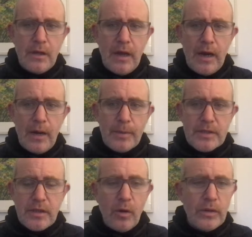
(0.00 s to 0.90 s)
are
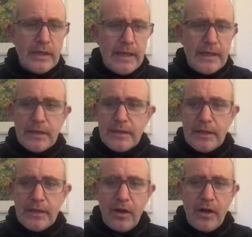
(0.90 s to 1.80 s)
bestowed in England and
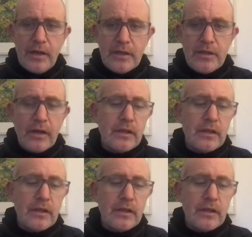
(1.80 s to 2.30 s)
in Ireland, not